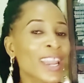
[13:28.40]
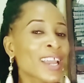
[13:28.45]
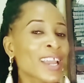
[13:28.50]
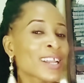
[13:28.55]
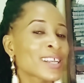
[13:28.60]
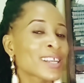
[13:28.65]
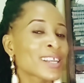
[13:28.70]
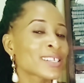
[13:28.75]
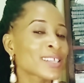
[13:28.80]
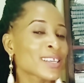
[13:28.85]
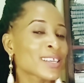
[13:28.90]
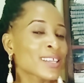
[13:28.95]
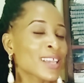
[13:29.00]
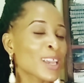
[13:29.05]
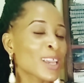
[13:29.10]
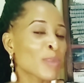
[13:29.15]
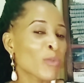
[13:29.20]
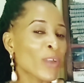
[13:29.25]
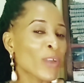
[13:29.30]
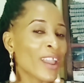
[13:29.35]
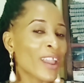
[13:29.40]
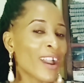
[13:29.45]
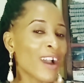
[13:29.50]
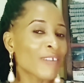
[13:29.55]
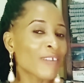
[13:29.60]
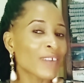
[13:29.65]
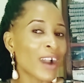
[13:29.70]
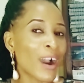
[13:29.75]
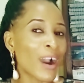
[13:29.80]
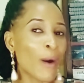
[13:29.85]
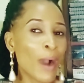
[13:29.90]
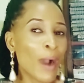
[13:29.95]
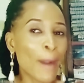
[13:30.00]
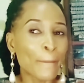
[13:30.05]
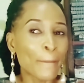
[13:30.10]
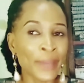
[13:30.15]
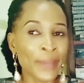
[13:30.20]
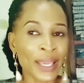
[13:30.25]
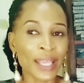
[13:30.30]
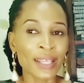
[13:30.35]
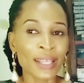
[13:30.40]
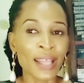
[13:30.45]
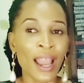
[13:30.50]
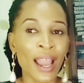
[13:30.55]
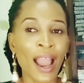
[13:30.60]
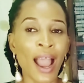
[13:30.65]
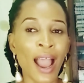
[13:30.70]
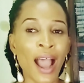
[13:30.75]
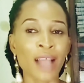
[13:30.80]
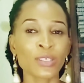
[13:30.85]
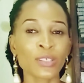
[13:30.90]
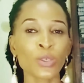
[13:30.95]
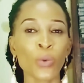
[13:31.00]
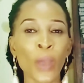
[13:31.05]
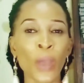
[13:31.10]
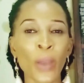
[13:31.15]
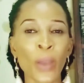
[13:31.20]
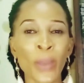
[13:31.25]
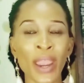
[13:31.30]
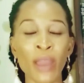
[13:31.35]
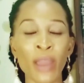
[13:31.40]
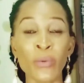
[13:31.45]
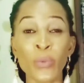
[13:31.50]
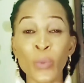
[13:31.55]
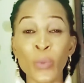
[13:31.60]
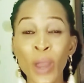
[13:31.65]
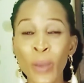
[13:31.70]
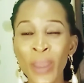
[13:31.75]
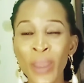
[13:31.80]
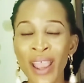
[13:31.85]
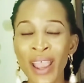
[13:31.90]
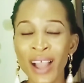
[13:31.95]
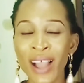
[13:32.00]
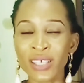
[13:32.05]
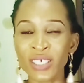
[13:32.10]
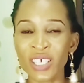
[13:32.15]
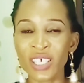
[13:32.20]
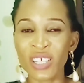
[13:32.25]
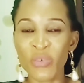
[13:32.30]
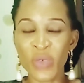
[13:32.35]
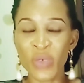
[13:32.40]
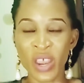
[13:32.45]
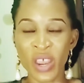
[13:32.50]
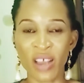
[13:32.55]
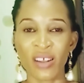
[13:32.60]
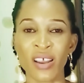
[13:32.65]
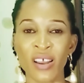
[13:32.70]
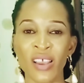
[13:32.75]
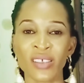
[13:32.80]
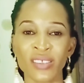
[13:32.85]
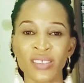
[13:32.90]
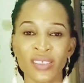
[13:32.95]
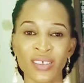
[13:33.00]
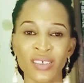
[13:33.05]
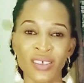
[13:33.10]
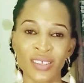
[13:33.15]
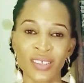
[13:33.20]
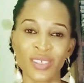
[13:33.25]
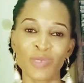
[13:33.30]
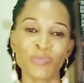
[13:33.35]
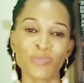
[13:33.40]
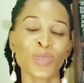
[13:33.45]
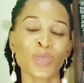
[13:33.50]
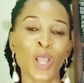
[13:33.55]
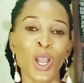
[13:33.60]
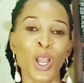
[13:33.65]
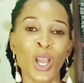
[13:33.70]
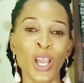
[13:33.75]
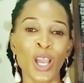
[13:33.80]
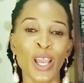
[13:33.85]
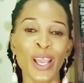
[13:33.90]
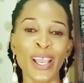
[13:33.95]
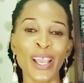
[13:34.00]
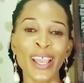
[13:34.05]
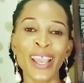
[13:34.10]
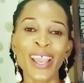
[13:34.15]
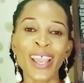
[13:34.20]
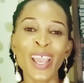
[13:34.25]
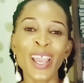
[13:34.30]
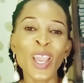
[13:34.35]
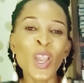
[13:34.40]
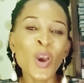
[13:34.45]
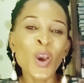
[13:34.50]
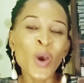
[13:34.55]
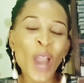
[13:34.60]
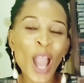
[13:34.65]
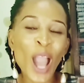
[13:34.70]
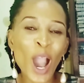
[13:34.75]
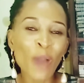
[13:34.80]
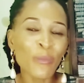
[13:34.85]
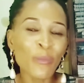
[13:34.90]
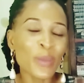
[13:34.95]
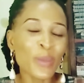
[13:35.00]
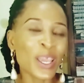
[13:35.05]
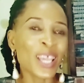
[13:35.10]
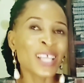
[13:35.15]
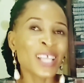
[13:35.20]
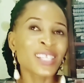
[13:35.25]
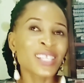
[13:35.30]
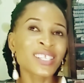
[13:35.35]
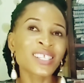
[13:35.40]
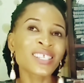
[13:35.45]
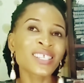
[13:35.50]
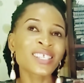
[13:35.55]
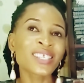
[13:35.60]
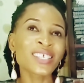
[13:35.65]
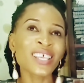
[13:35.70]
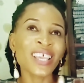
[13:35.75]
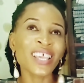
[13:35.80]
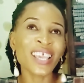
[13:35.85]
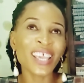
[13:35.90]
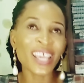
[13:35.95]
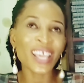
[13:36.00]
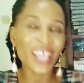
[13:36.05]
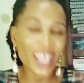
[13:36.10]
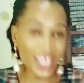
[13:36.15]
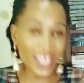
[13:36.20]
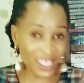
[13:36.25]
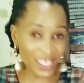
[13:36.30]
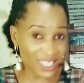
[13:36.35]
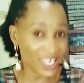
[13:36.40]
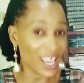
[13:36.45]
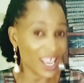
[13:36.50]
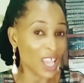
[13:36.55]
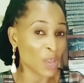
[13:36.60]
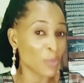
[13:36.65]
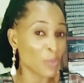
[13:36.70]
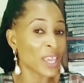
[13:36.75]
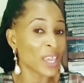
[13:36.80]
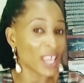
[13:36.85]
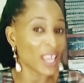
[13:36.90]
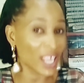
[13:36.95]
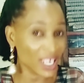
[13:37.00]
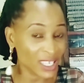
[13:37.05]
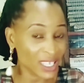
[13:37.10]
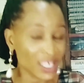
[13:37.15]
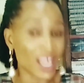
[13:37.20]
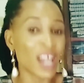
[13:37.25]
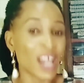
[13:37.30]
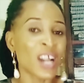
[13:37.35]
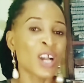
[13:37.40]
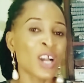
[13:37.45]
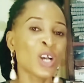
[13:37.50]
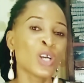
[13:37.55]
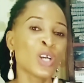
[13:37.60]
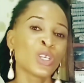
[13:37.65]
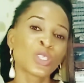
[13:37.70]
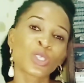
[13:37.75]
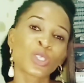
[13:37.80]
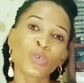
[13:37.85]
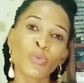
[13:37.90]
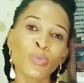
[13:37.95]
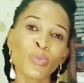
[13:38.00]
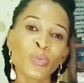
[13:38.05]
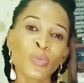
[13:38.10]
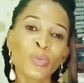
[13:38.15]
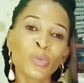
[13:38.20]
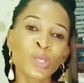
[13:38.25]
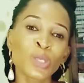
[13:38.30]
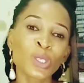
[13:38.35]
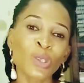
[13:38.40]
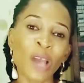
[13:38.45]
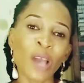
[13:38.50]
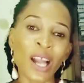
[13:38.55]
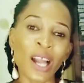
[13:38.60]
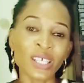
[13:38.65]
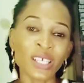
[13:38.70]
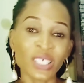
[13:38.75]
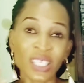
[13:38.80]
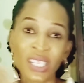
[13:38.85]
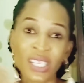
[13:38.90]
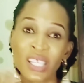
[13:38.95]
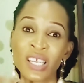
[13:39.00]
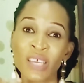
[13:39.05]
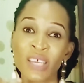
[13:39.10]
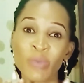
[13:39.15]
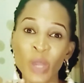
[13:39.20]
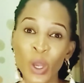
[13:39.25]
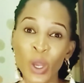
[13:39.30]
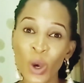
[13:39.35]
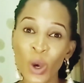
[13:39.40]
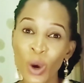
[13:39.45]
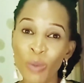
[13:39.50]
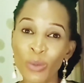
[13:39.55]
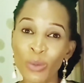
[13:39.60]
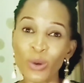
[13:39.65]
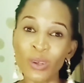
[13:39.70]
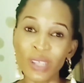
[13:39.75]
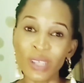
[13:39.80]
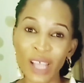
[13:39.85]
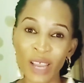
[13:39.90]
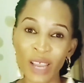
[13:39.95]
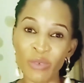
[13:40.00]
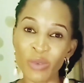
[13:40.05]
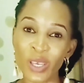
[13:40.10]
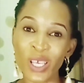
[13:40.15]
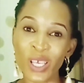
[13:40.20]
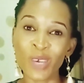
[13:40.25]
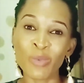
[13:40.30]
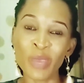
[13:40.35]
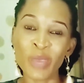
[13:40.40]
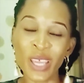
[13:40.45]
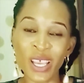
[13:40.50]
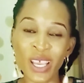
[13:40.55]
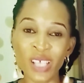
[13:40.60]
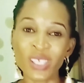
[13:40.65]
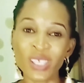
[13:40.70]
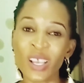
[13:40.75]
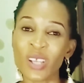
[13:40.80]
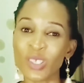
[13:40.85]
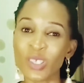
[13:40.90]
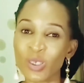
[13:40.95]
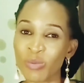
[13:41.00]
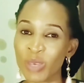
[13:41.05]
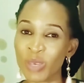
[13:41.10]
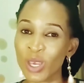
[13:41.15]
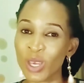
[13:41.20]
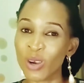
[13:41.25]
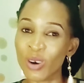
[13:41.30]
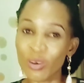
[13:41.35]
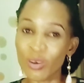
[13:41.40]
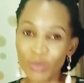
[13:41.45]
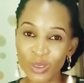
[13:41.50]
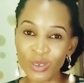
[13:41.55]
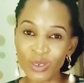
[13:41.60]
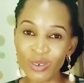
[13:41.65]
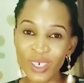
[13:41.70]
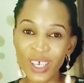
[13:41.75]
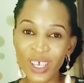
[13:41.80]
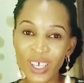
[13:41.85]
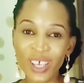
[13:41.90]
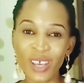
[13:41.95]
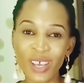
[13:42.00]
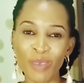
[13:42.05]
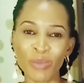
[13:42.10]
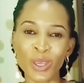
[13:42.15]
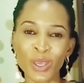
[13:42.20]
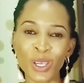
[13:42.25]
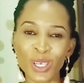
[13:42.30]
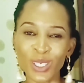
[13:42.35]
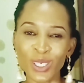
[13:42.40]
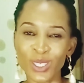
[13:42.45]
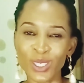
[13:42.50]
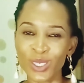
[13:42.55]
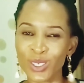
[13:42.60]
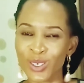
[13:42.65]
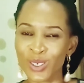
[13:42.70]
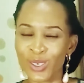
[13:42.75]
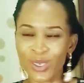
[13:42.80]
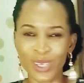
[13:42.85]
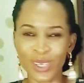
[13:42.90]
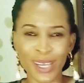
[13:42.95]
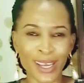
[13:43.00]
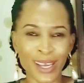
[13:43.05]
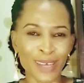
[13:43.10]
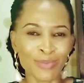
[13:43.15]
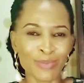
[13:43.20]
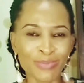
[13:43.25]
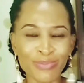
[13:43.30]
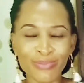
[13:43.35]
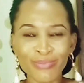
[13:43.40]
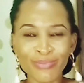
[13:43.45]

it is in him we have our being. And so when we are when we actually realize this, it'll help. It's easier, it'll be easier to to actually live a humble life. It'll be easier to be humble because you know that